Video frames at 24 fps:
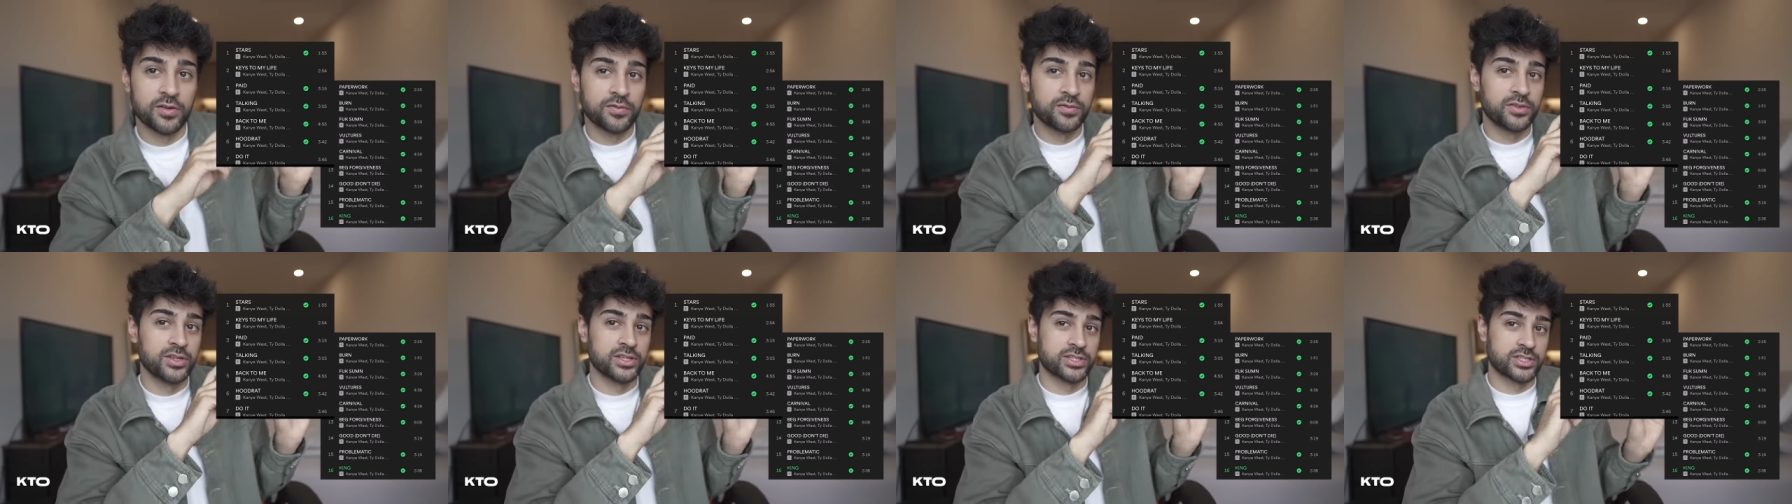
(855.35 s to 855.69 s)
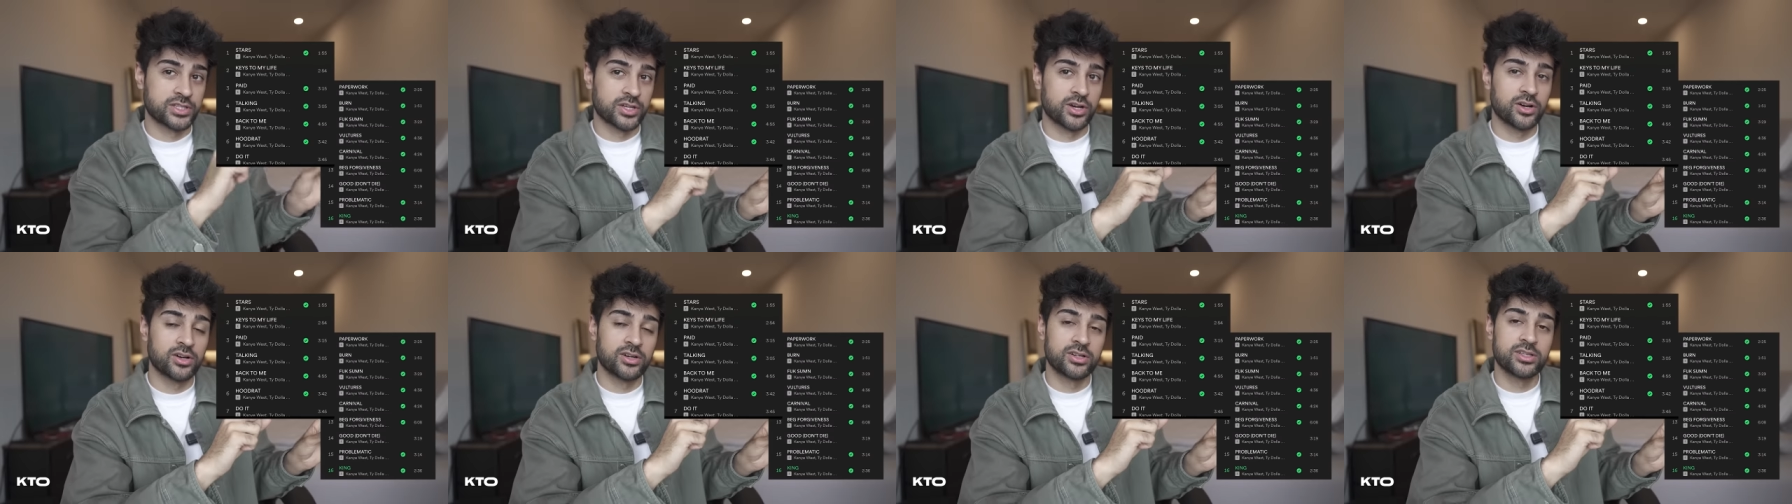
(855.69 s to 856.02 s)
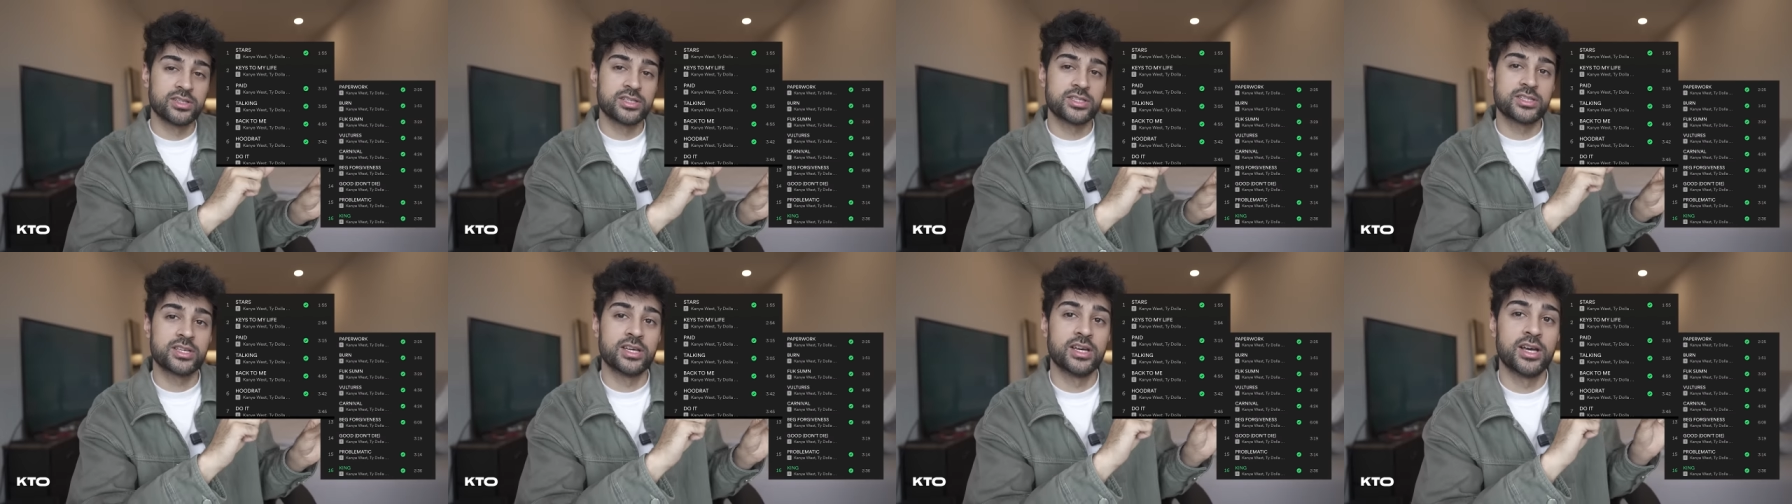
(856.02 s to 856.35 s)
of the
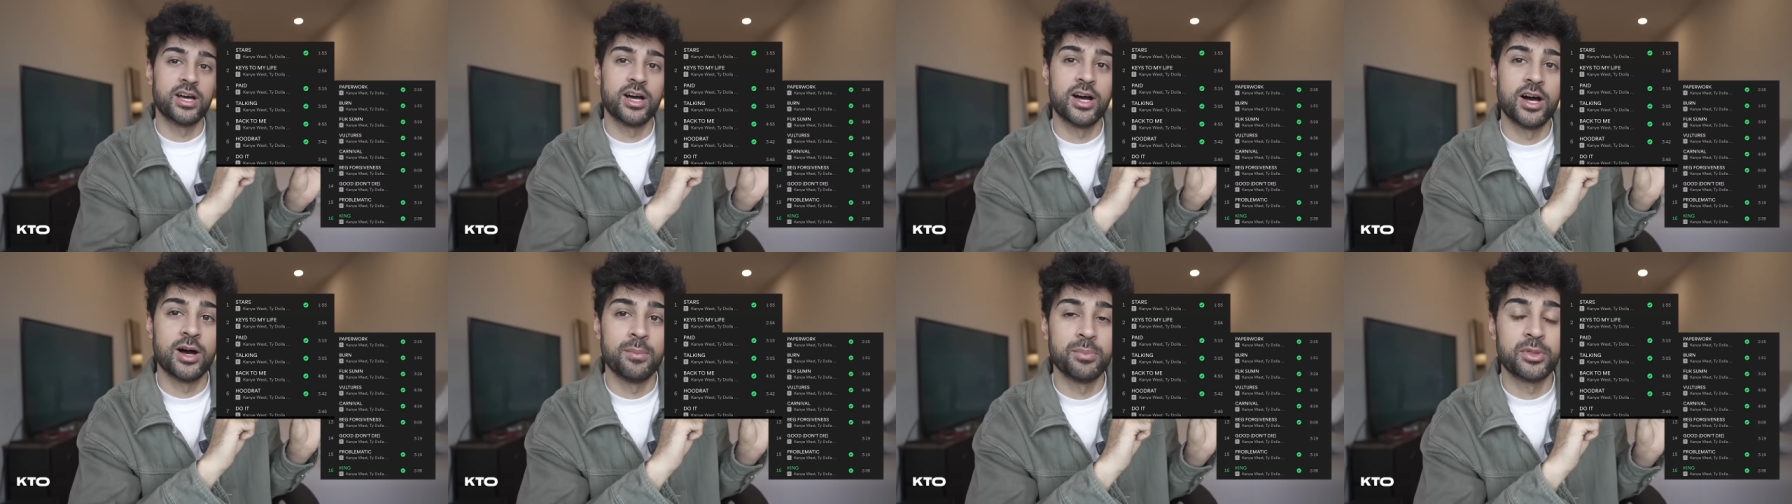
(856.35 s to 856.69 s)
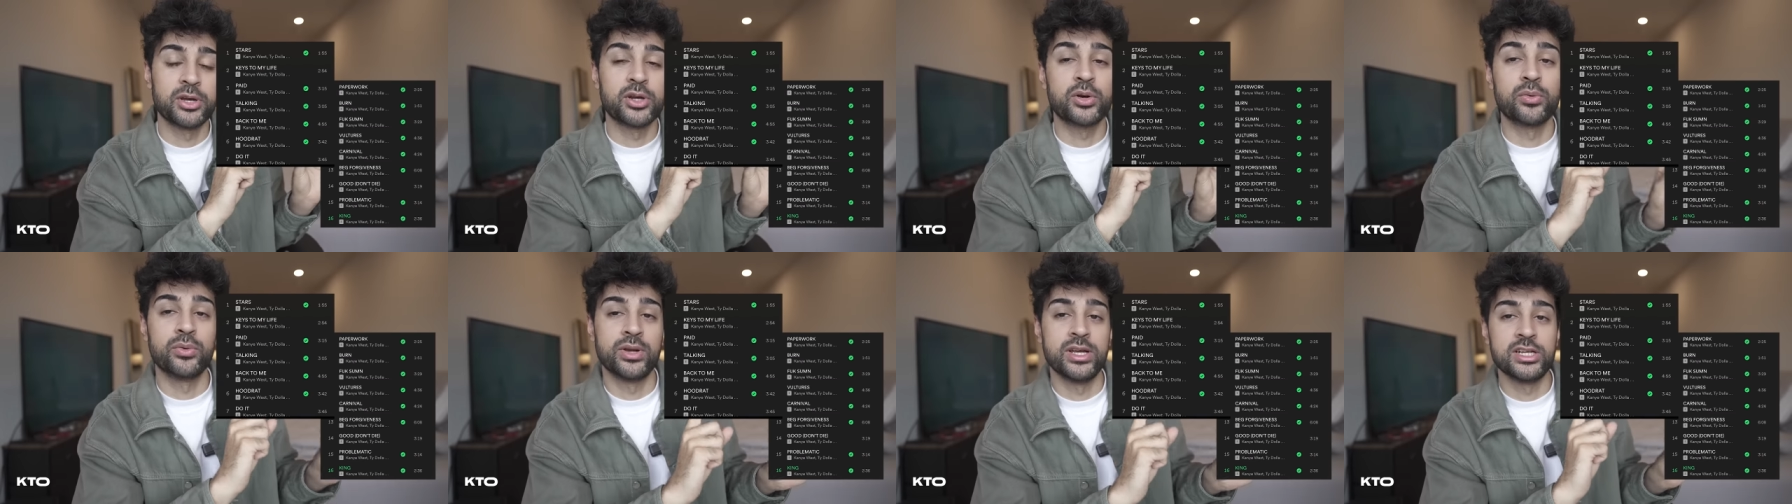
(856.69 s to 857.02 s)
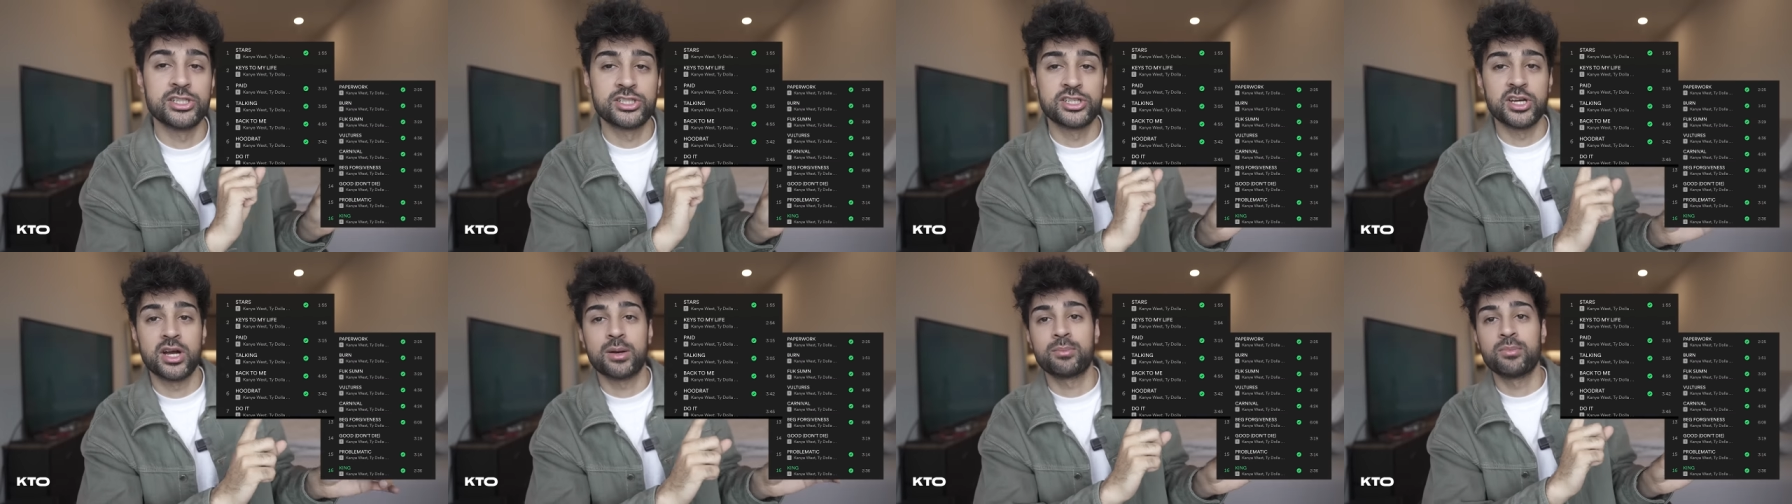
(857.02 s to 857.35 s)
songs. Um, the
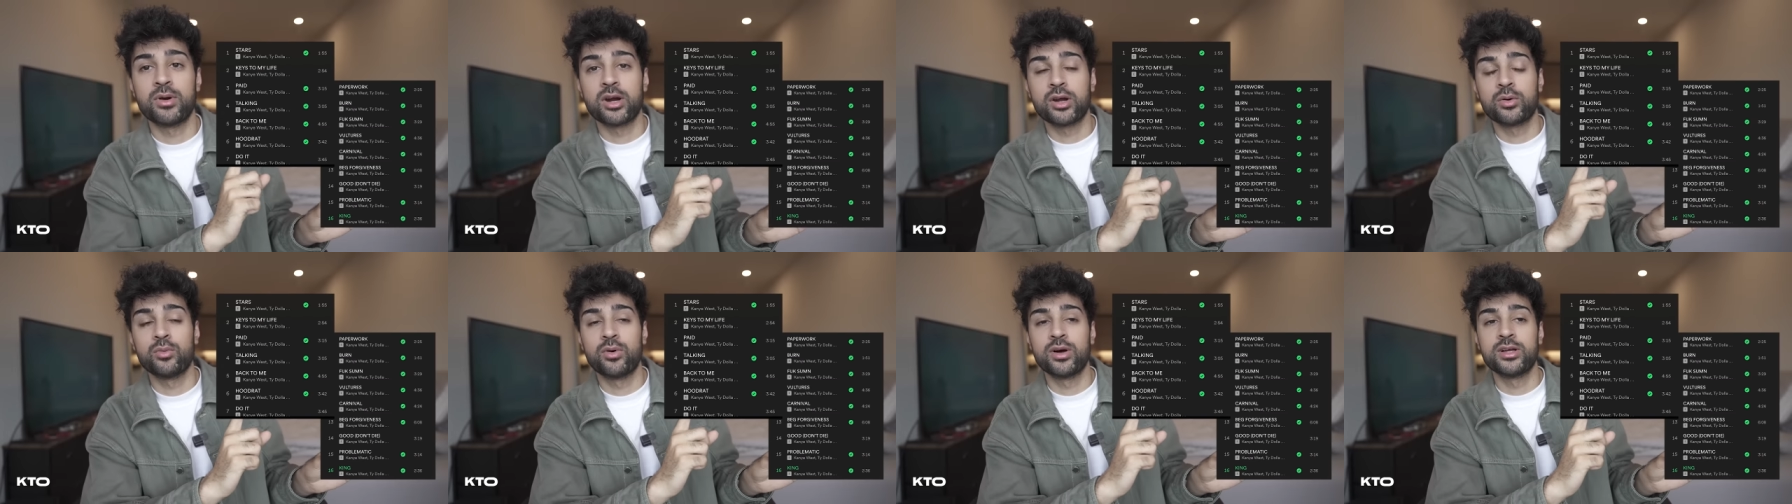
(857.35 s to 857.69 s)
green checkmark